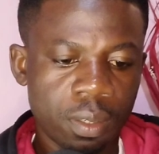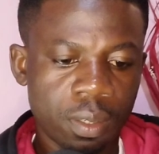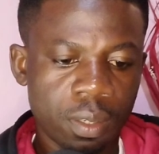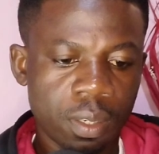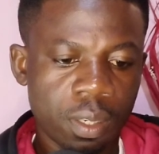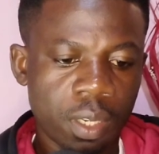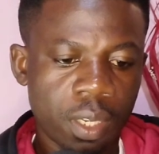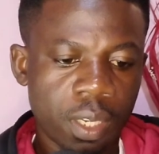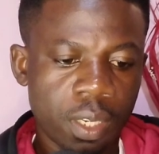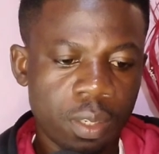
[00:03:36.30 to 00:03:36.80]

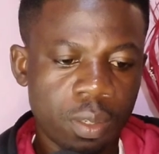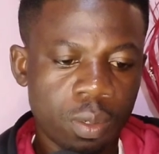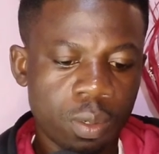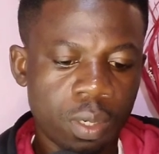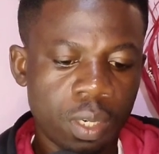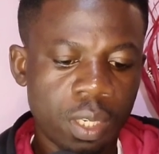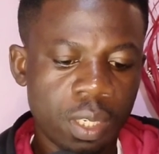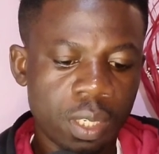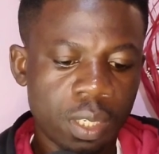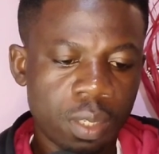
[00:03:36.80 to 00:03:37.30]
Okay, so
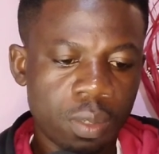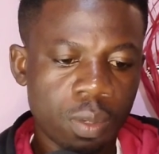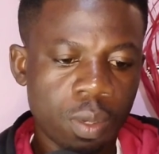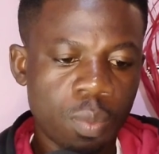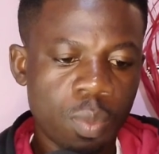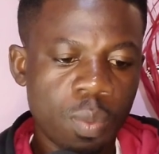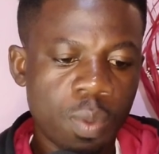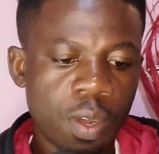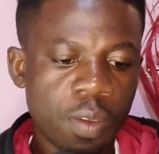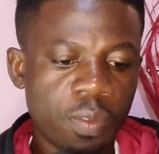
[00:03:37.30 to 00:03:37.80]
this is a
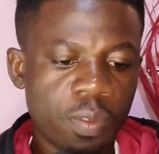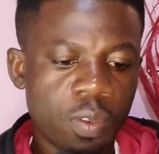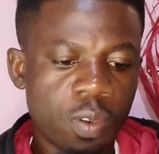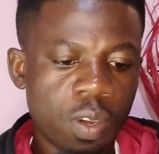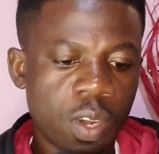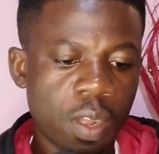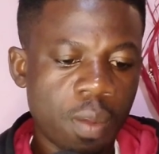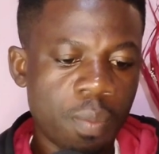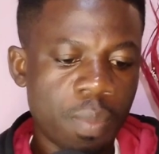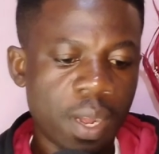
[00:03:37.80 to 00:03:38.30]
mobile
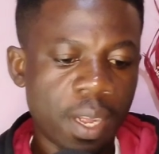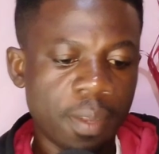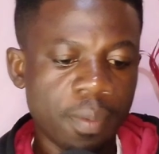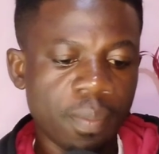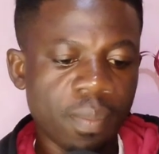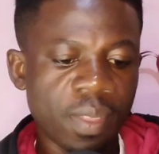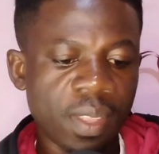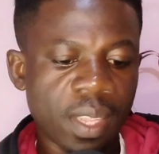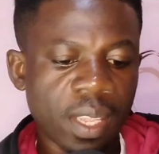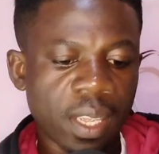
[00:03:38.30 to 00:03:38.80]
phone number,
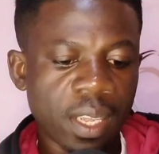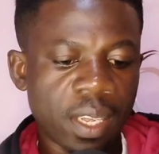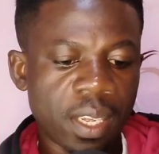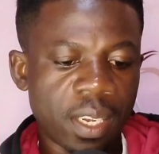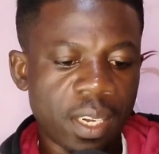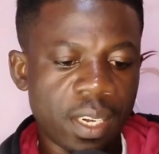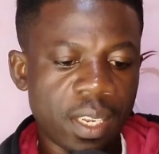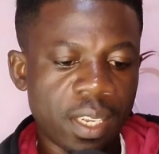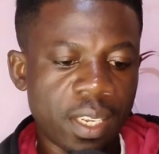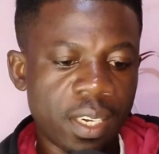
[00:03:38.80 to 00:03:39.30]

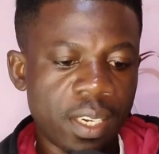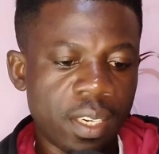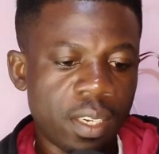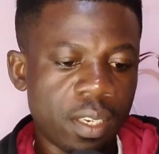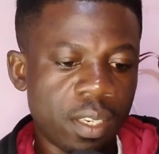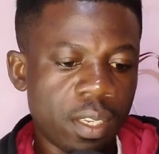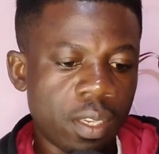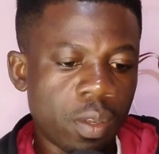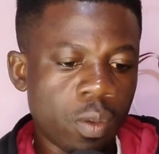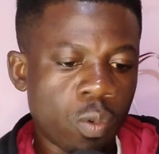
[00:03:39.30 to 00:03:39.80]
and then
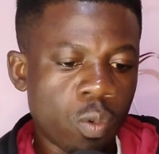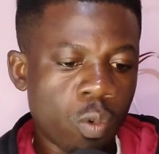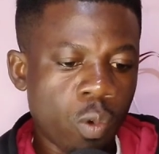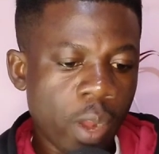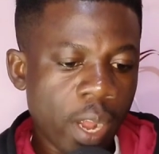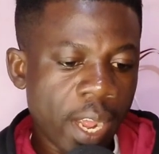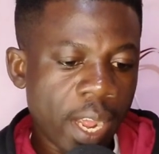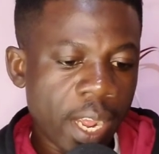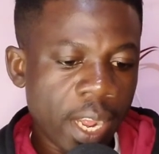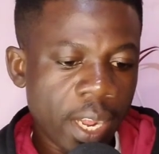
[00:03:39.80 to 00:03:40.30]

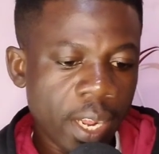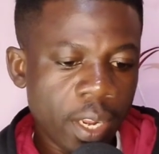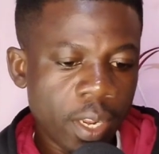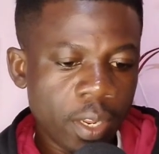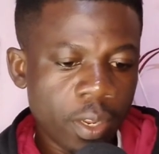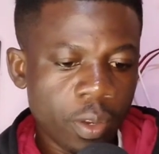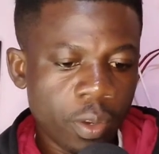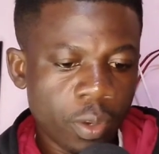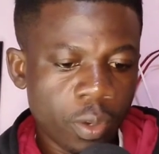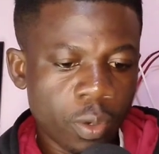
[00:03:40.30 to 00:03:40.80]
where
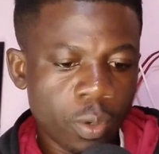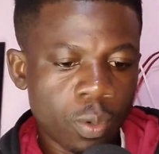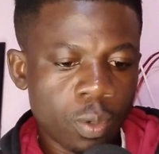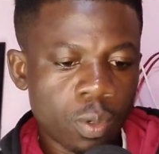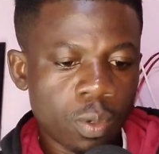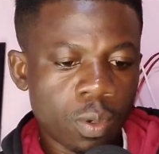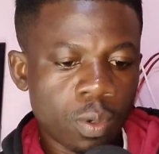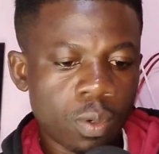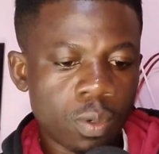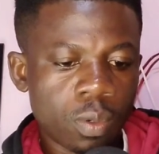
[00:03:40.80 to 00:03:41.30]

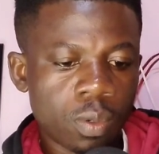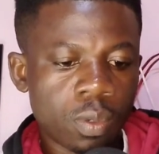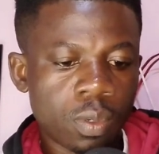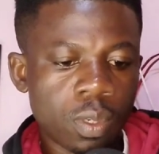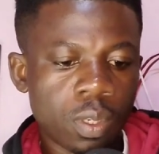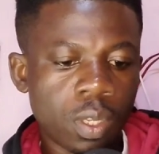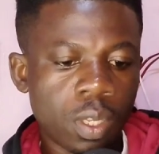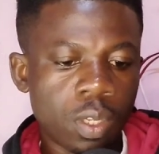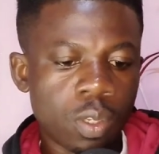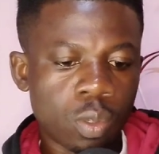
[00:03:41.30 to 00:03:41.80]
you
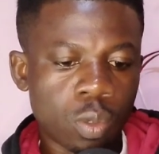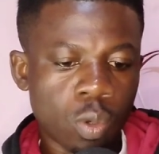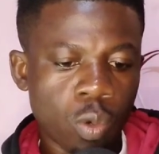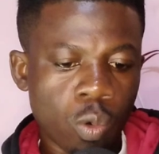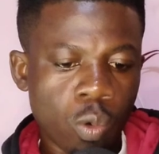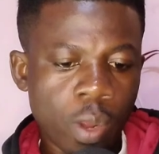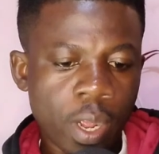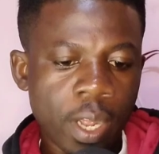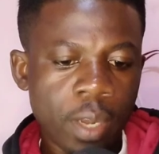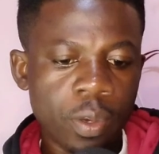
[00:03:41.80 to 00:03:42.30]
so
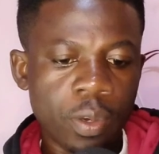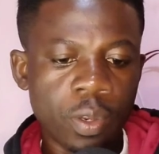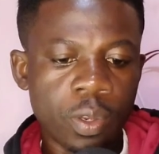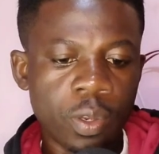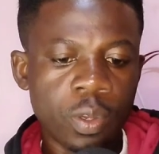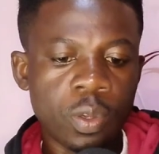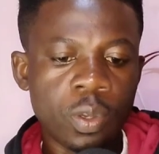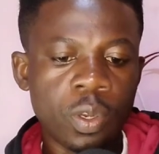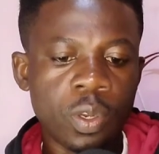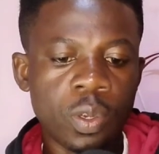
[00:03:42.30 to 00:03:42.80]
where do
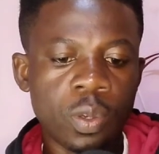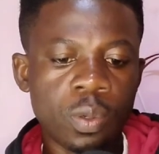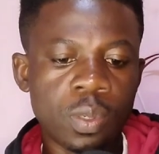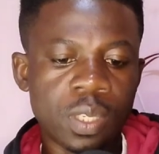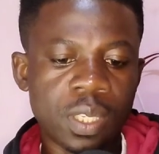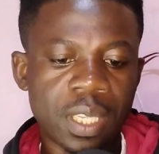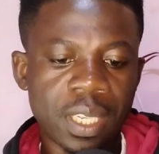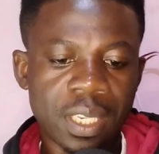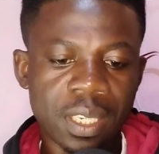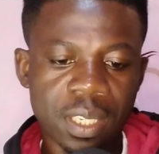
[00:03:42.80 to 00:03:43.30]
you use
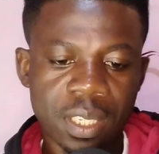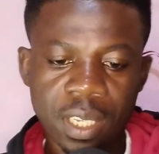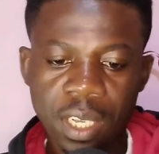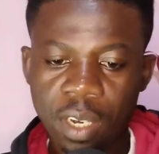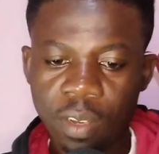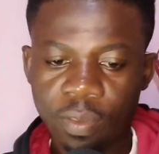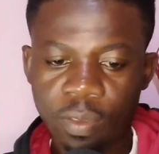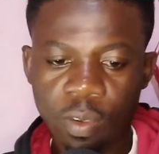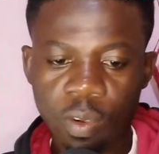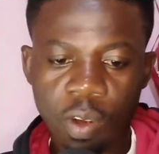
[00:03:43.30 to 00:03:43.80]
this
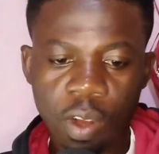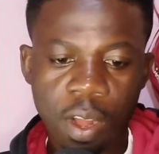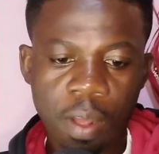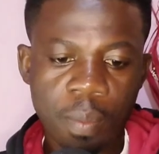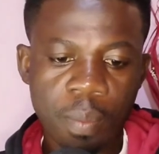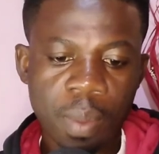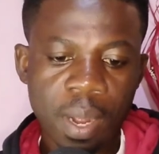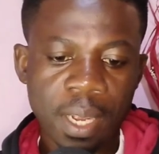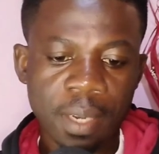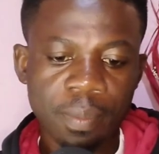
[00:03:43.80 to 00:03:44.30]
telephone
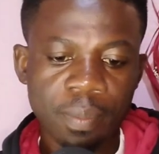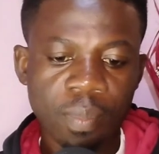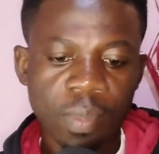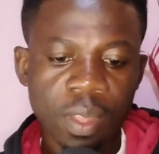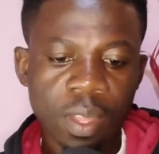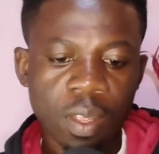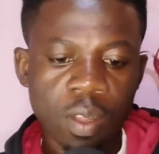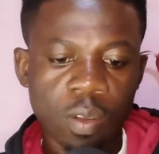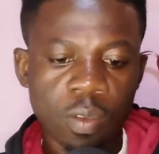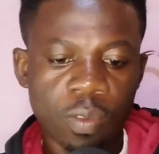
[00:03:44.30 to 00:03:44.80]
number?
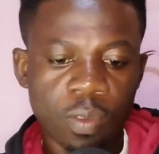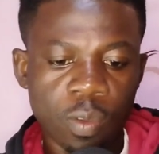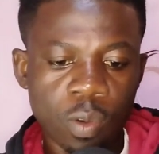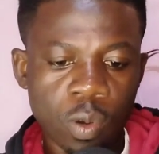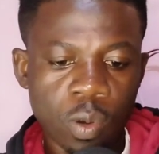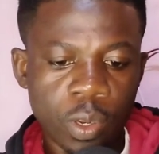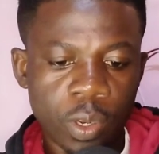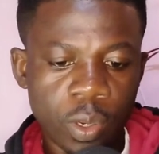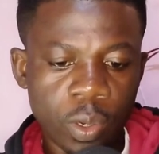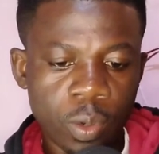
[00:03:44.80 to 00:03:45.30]

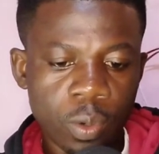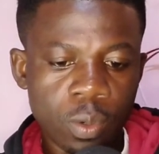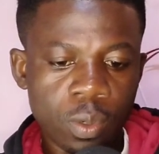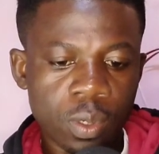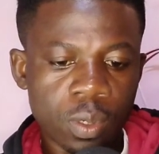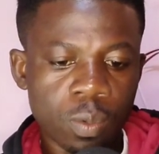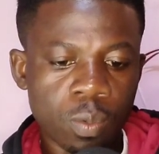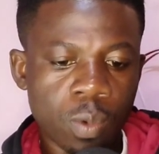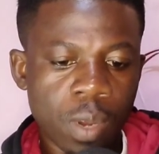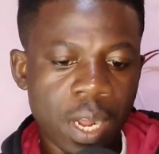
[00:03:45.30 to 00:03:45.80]
For
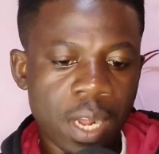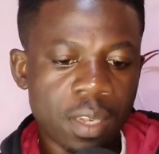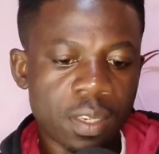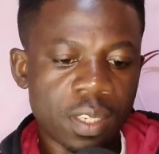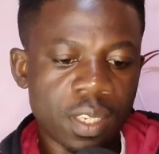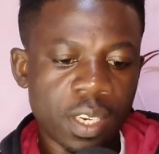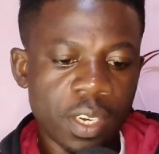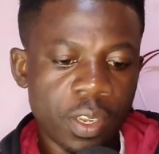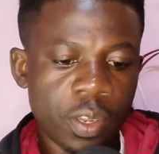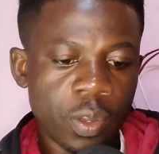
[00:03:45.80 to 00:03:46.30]
use
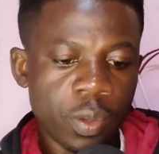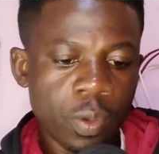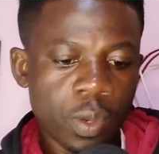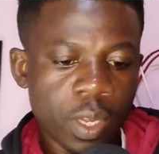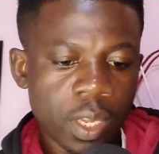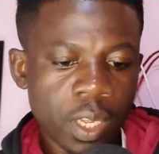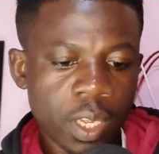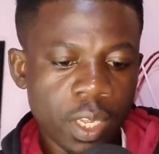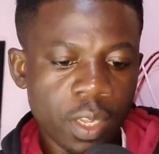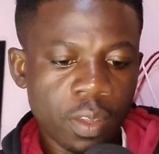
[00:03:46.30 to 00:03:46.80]
whilst in the
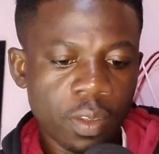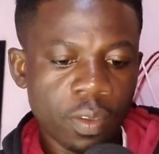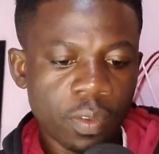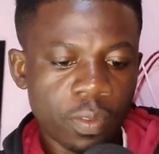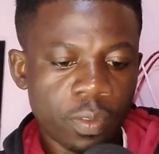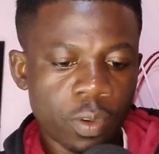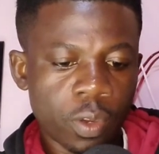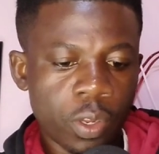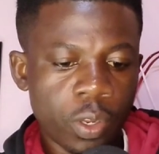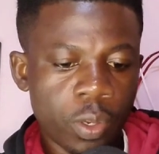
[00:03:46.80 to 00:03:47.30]
UK,
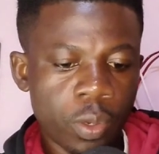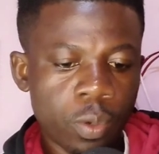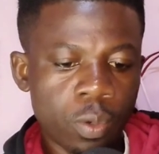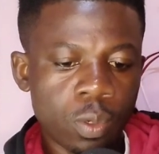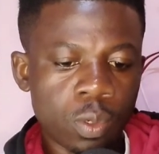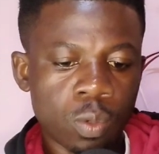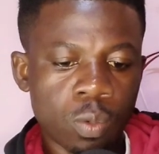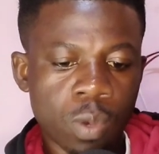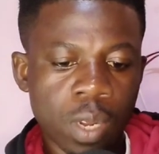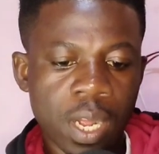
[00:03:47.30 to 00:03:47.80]
for
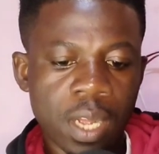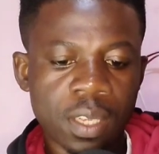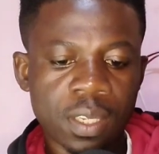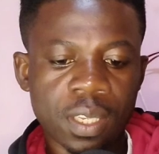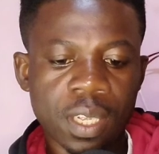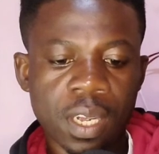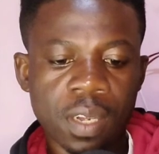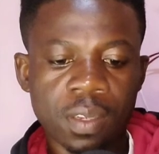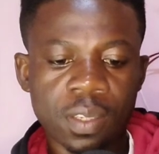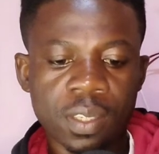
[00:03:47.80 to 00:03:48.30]
use whilst
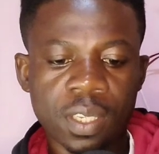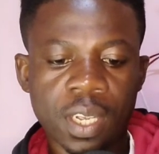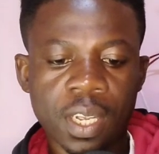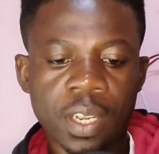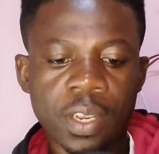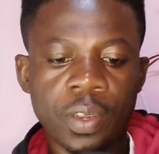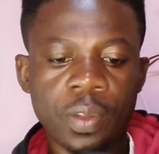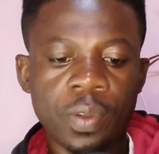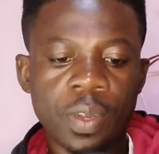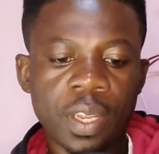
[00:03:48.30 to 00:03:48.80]
outside
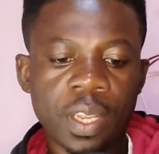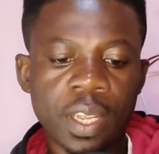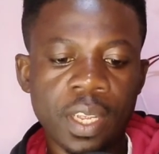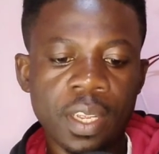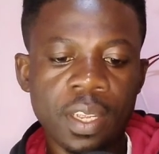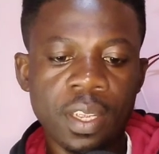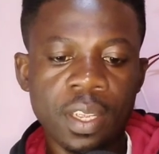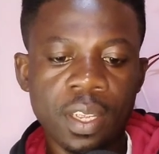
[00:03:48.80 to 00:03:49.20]
UK.